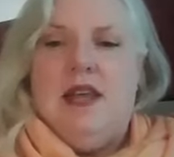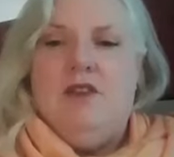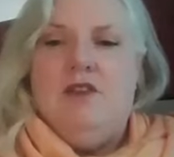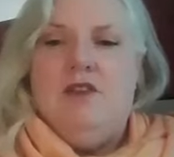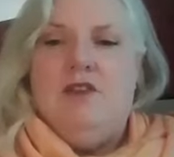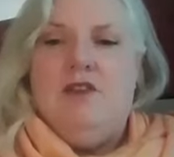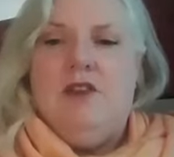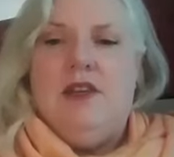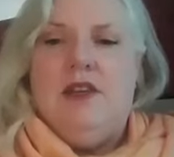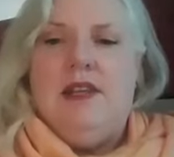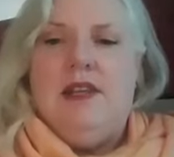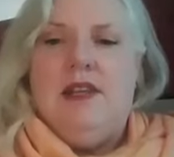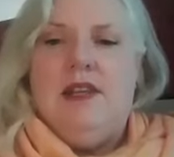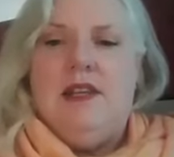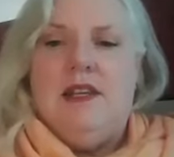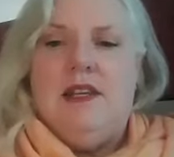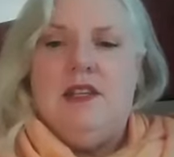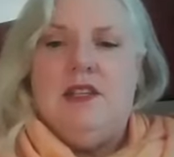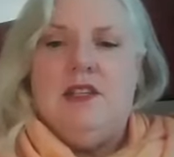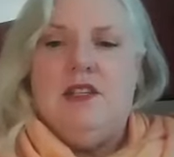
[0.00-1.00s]
and
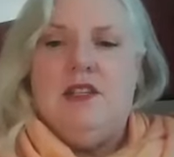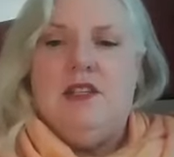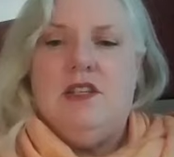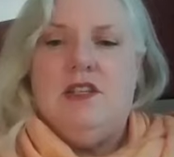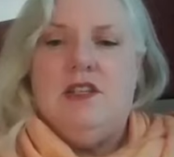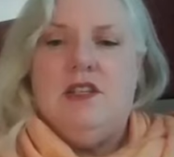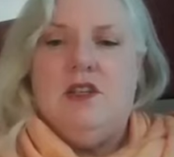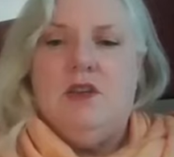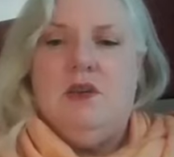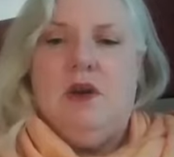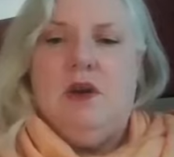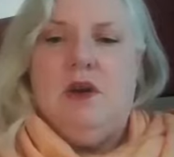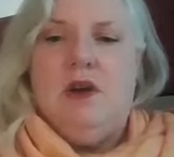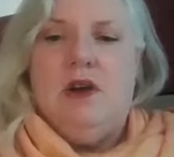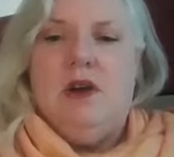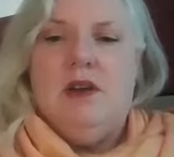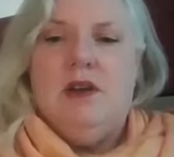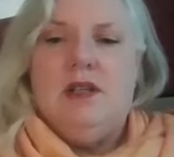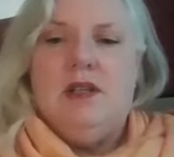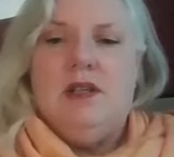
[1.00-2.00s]
friendliness to
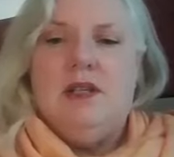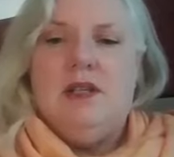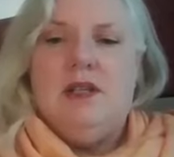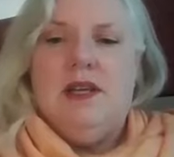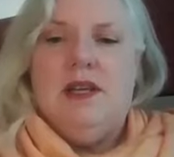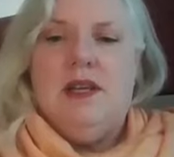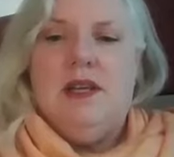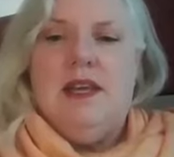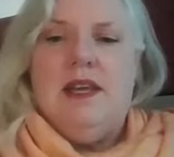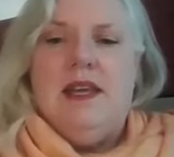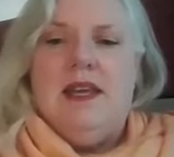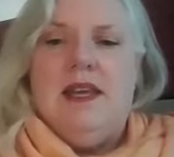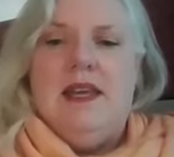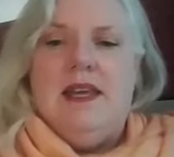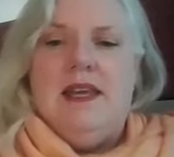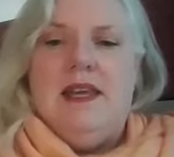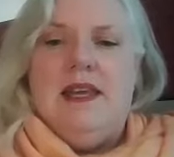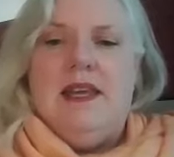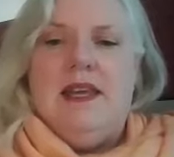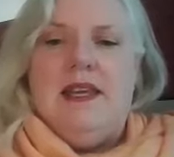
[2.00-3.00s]
heart.
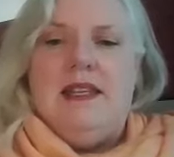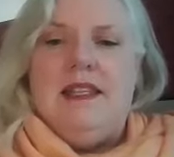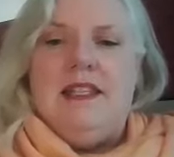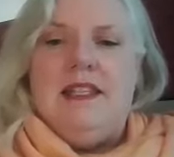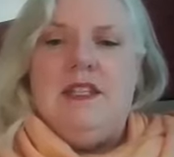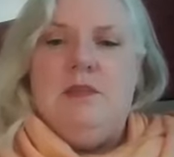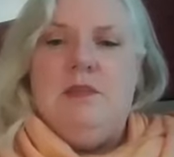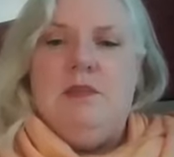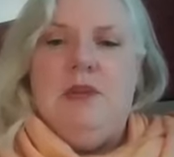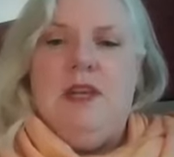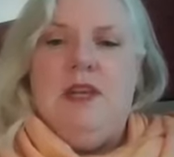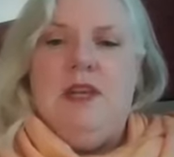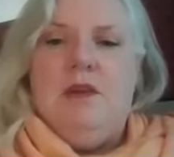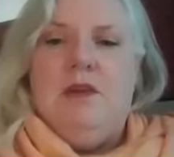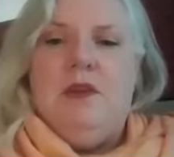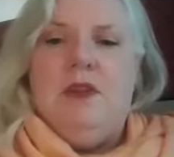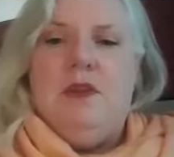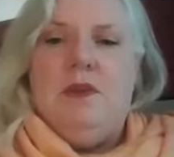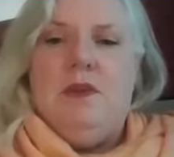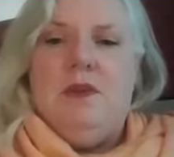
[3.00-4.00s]
Speak
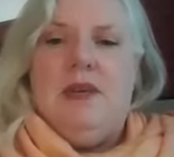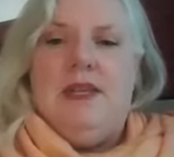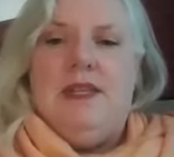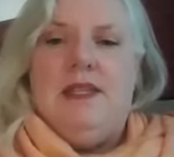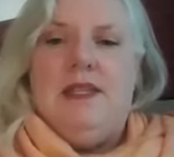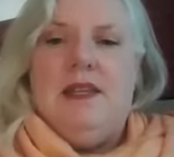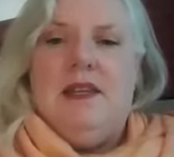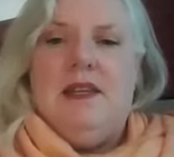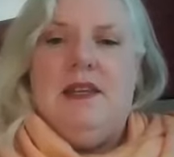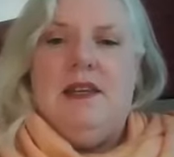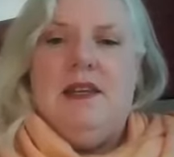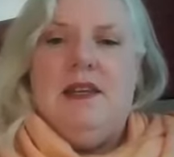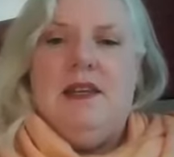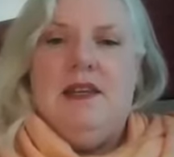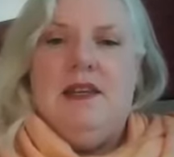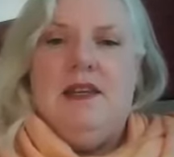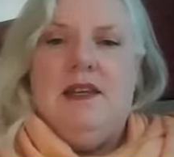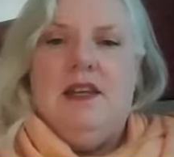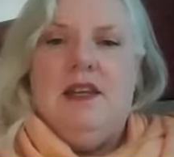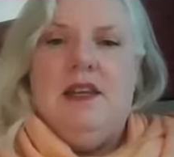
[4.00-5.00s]
with reason.
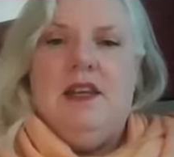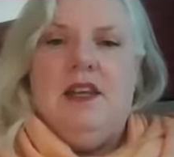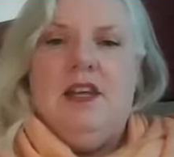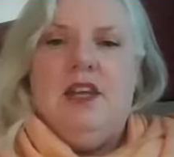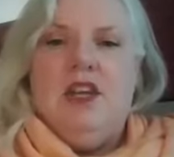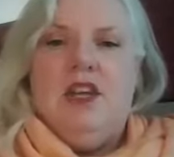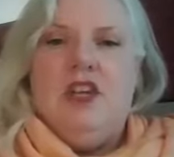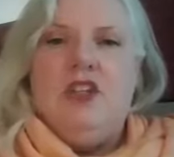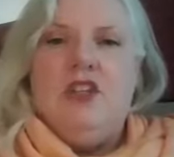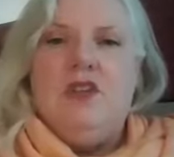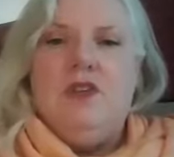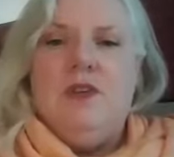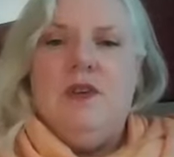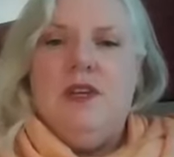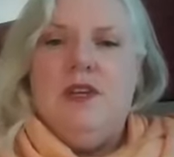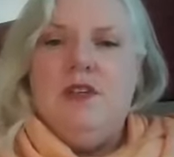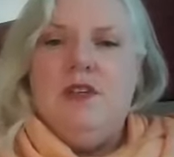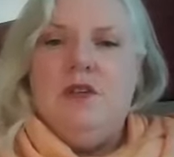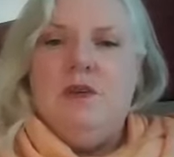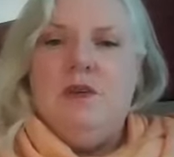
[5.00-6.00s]

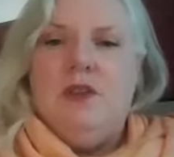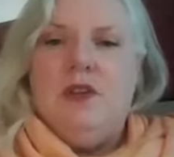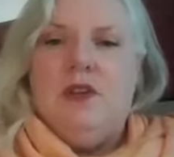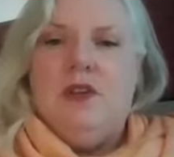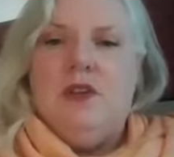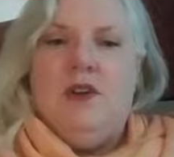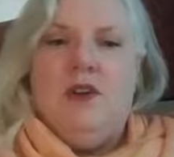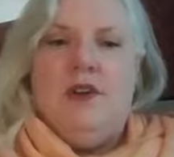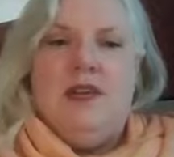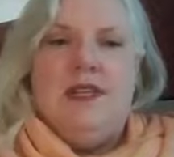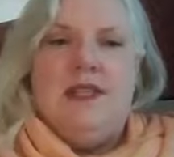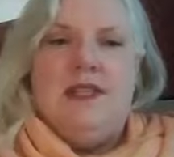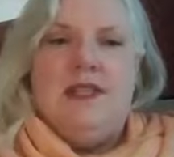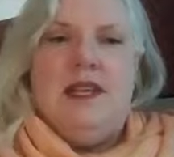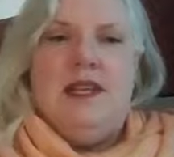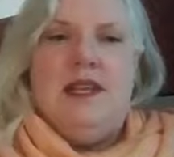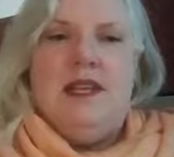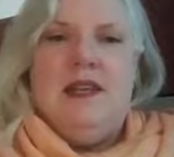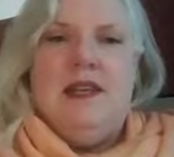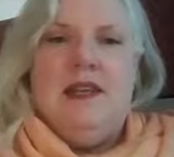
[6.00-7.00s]
Treat with
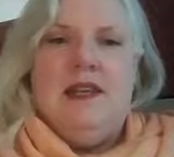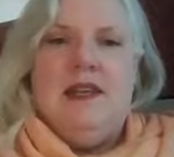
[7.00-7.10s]
courtesy.